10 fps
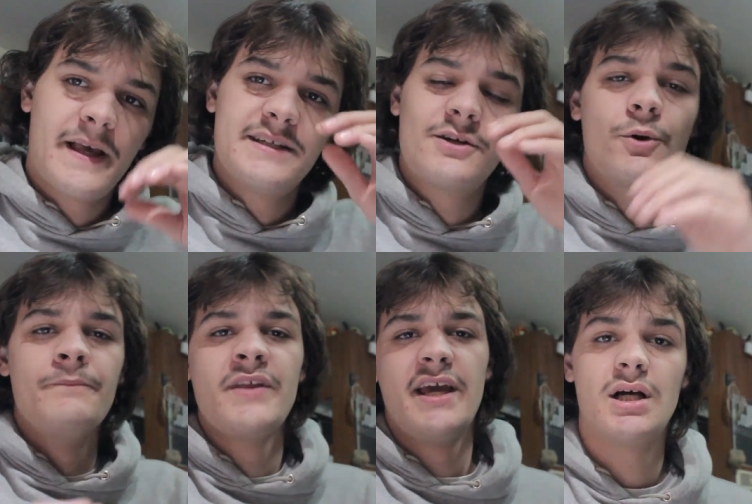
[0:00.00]
It's cool.
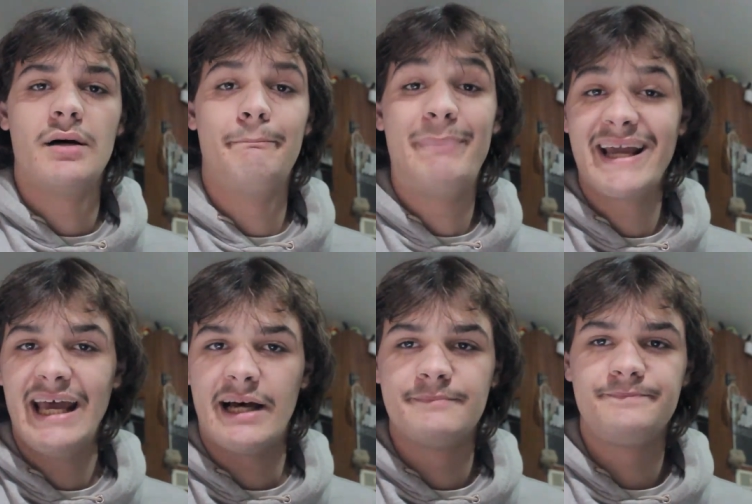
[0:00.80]
But
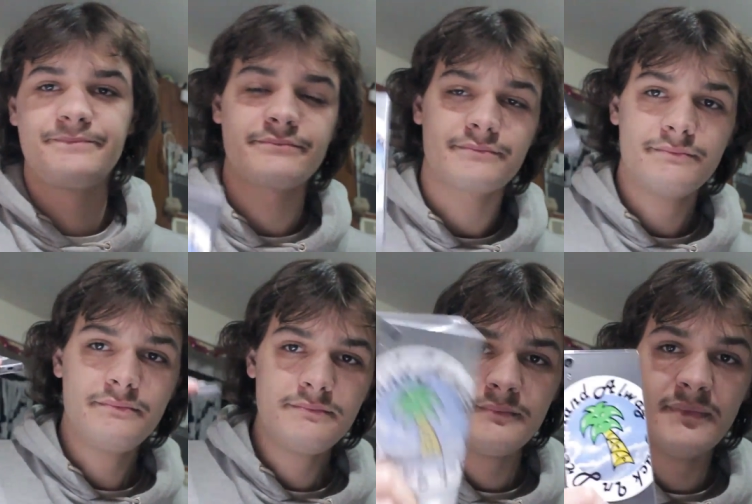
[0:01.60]
yeah,
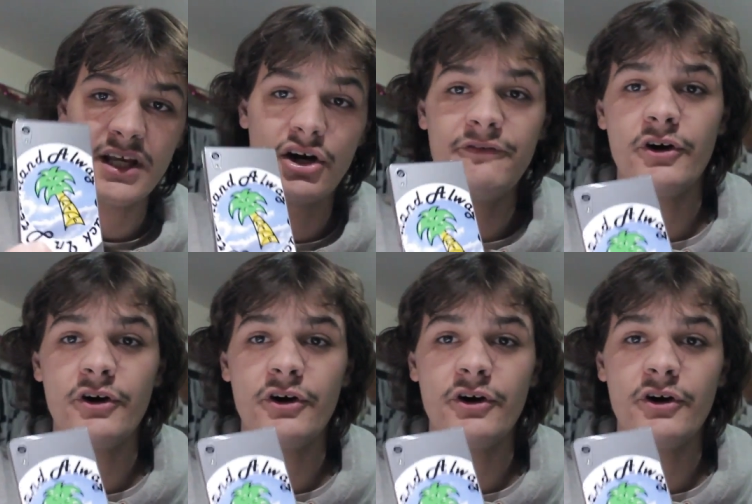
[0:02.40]
don't